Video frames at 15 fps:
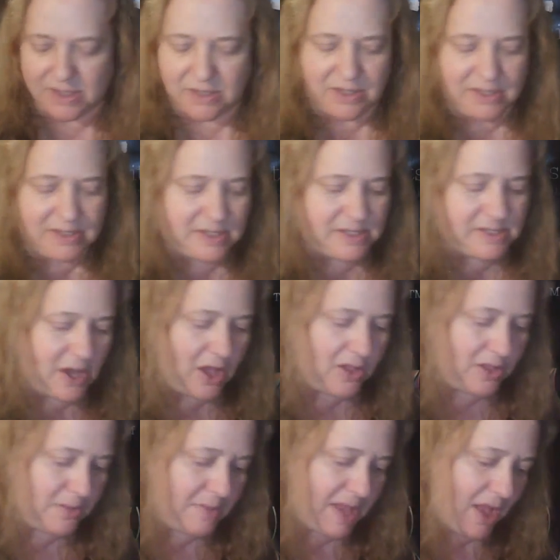So this is
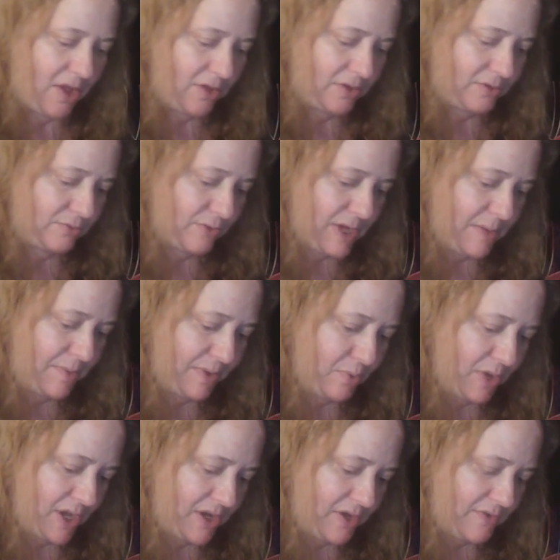all about reaping
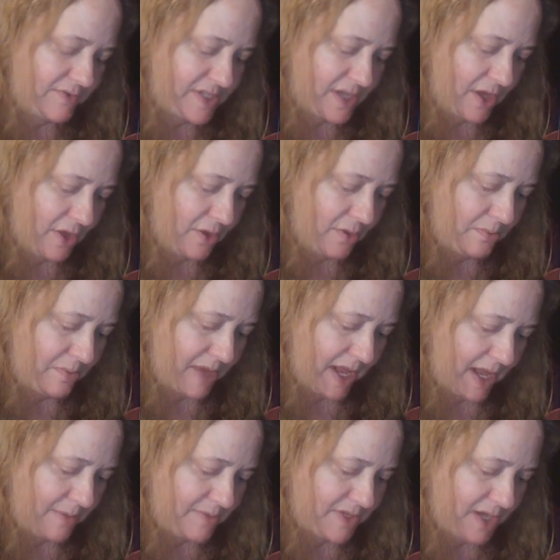what you've sown,
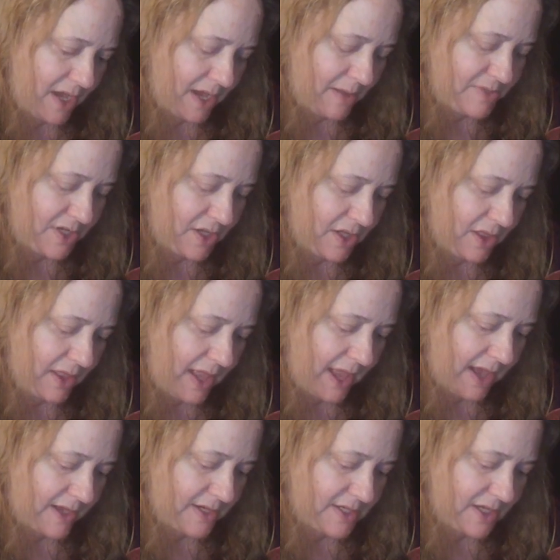babe. Time to
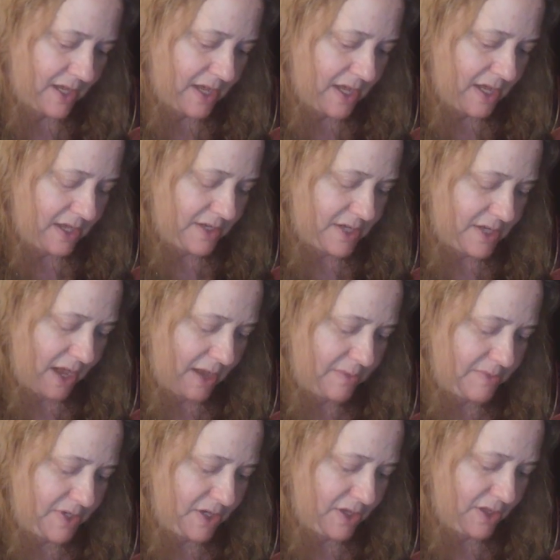collect.
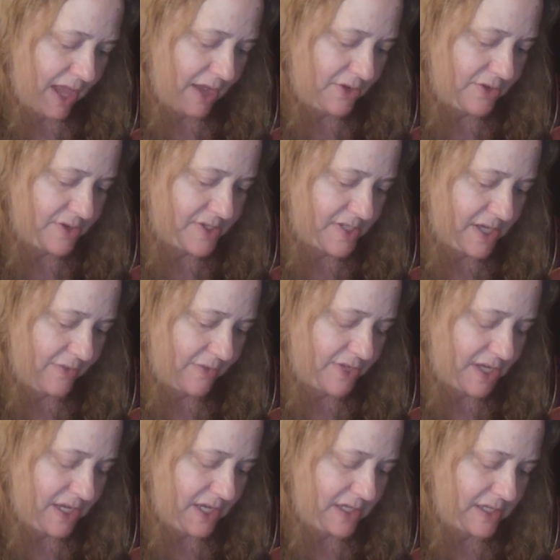Time to allow yourself
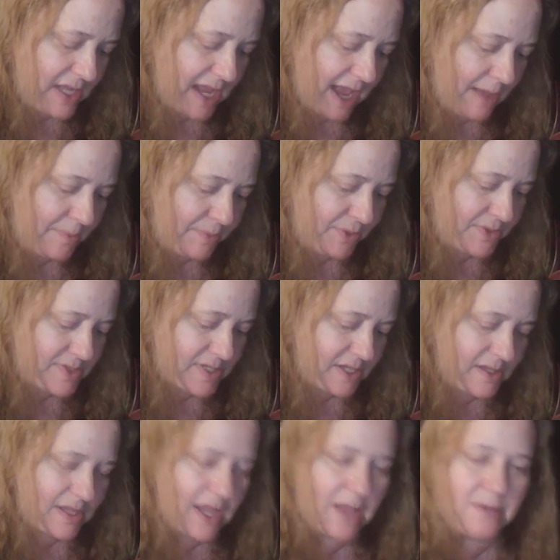to eat the apples
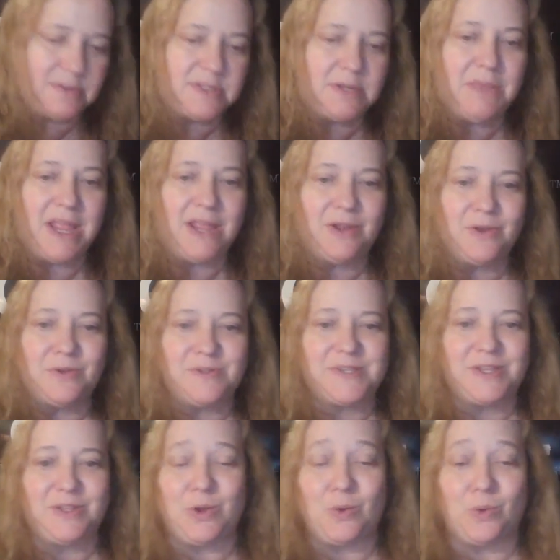and the uh, tomatoes
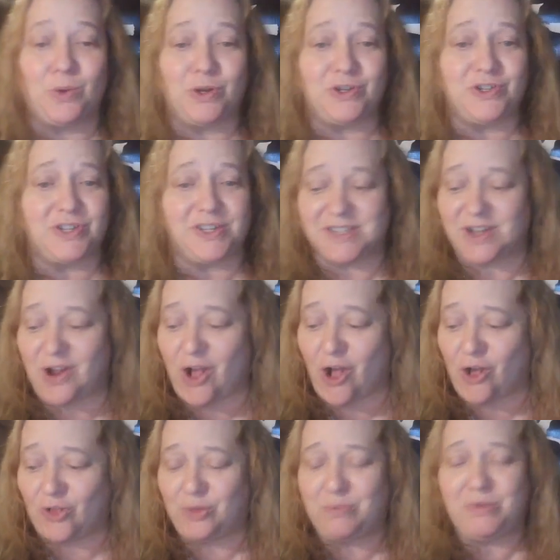and the oranges and
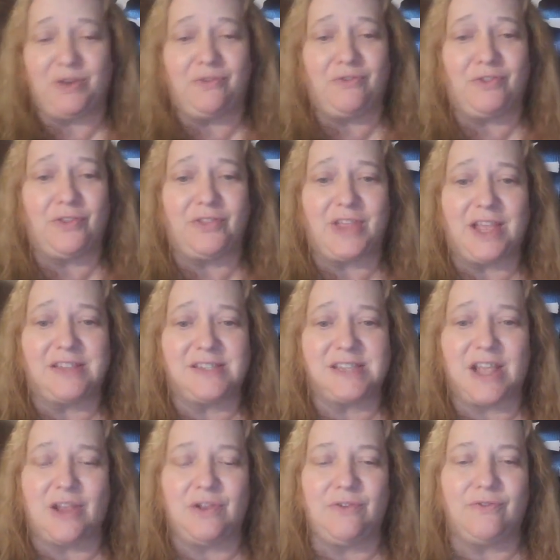all the beautiful things
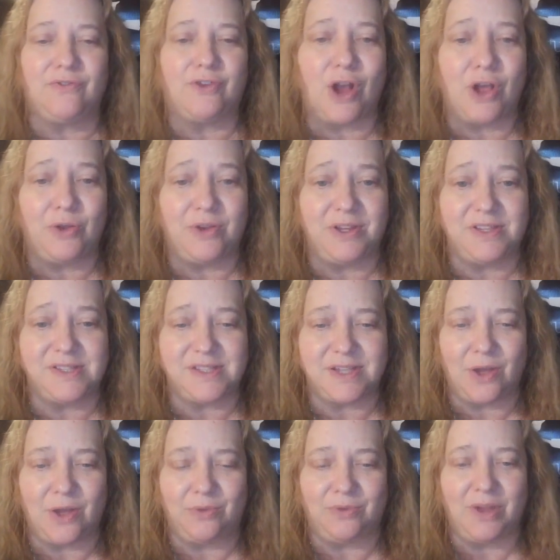that you've grown and
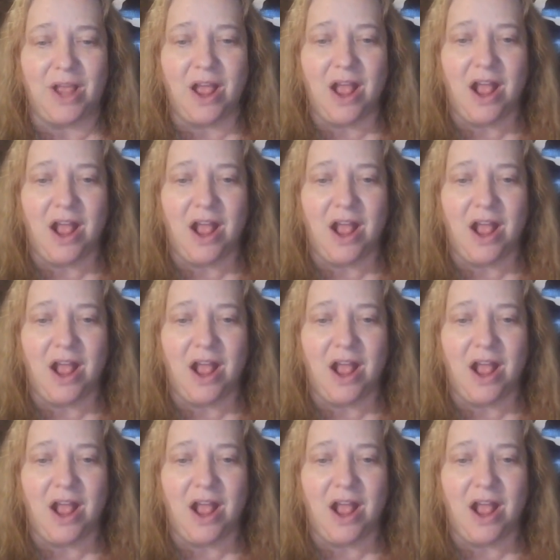sown.